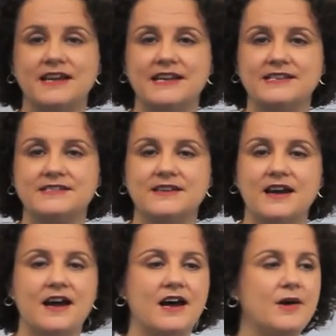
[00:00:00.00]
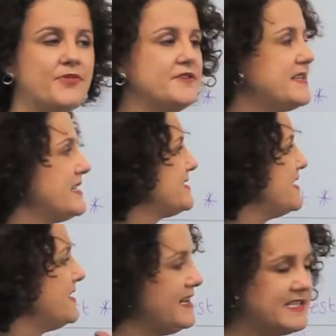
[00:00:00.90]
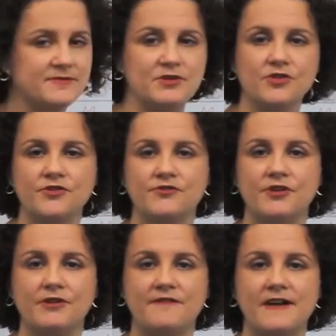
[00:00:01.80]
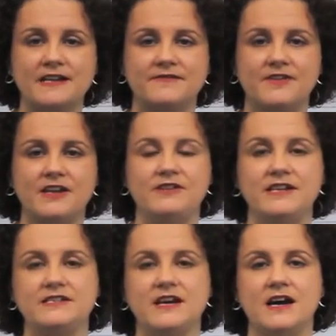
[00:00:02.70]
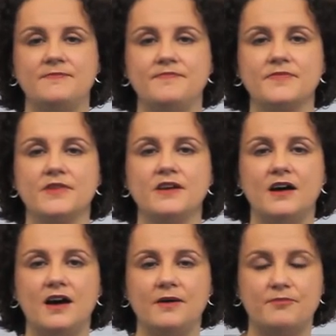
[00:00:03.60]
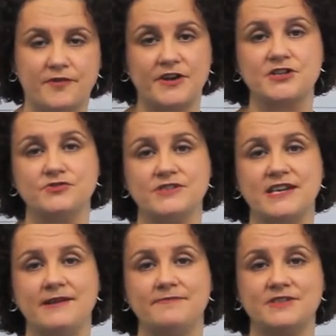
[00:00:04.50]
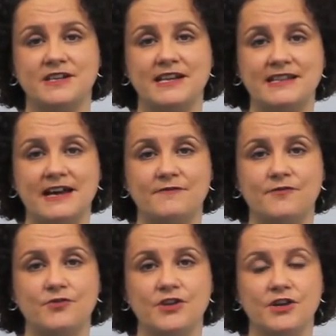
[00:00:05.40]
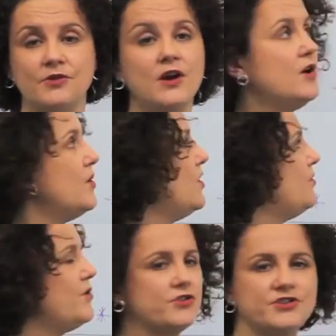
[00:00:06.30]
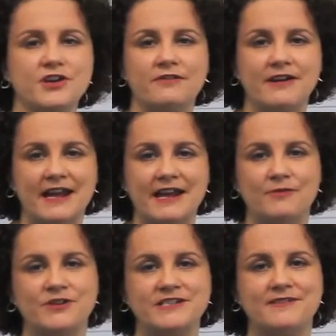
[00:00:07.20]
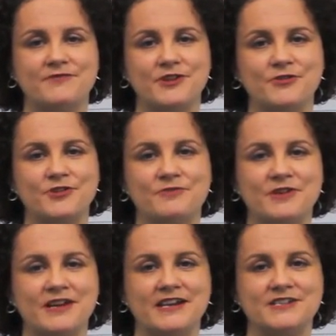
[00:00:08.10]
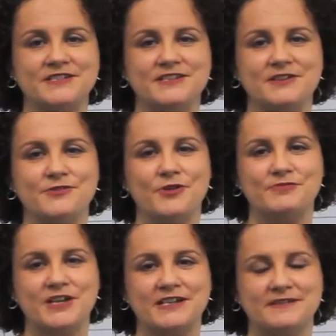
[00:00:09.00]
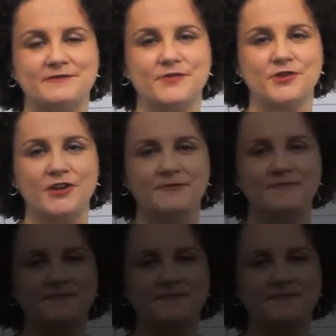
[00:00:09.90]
is uh, a process that needs to be gone through. Effectively, you need um, a professional team to lead that for you. We're not just colouring in, we're delivering your communications and your objectives for you.